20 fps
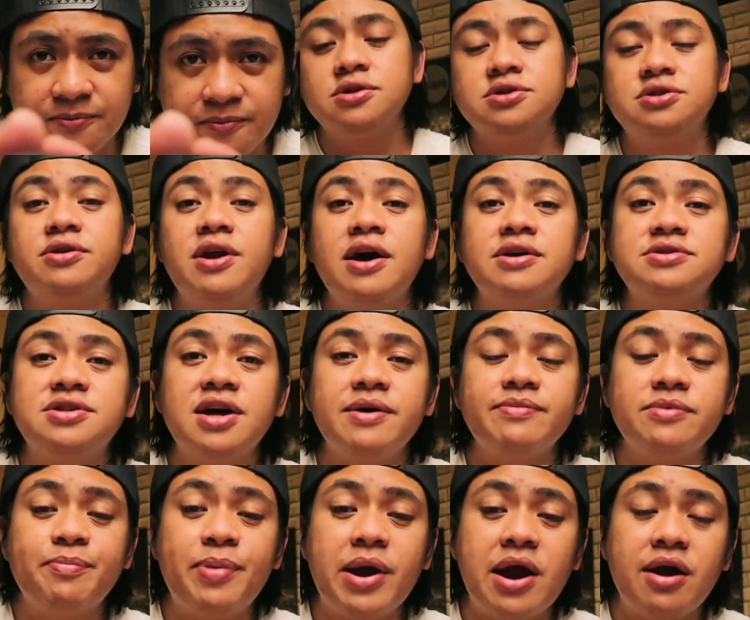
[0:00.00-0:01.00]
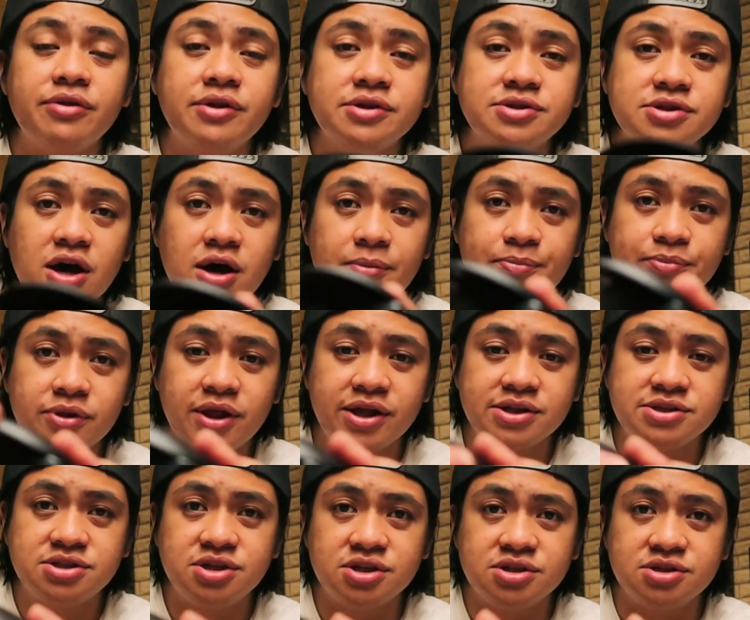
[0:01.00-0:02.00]
So now it's time to pair this up.
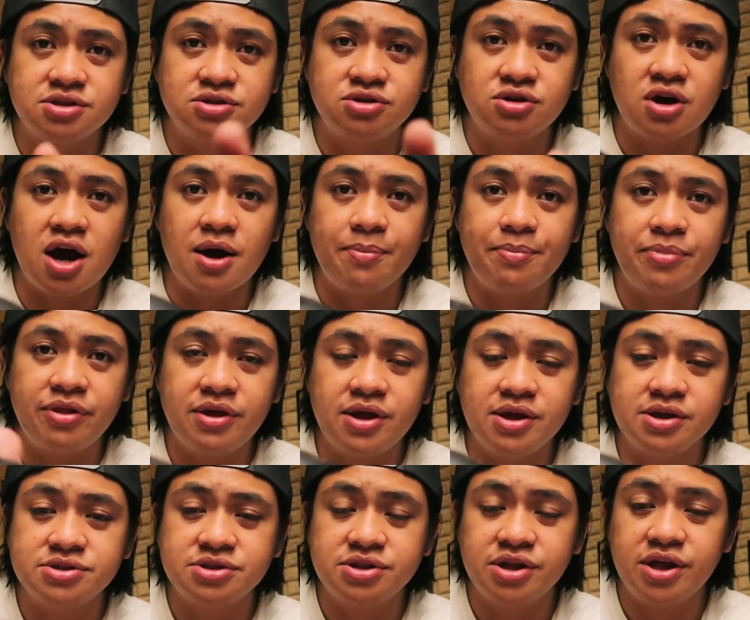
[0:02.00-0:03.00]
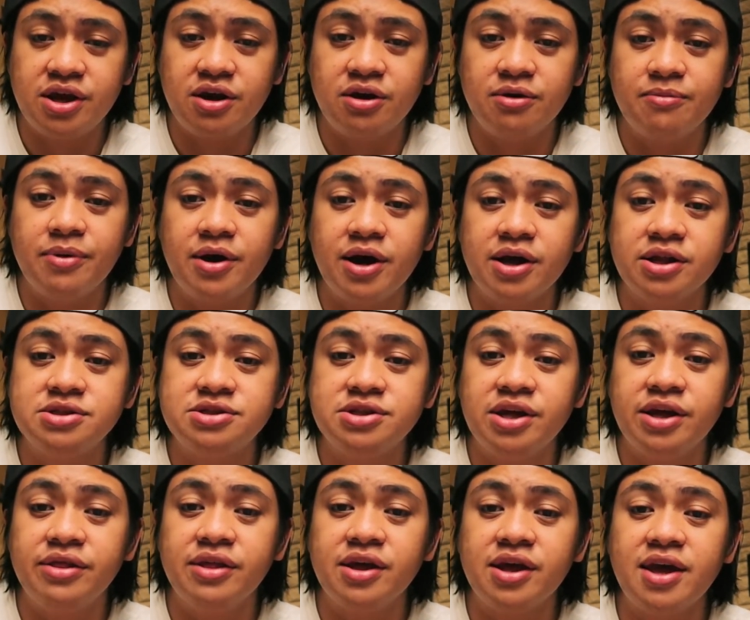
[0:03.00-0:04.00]
Let's just drop these earbuds
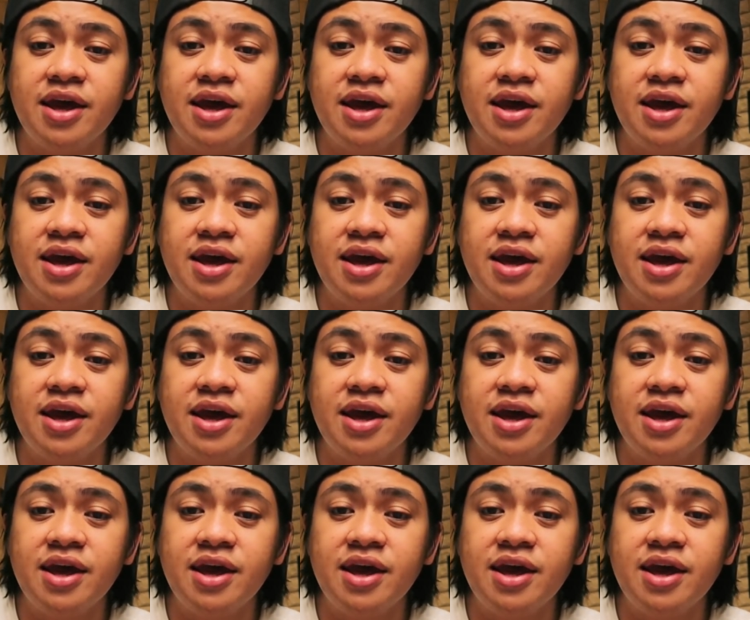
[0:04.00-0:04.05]
in the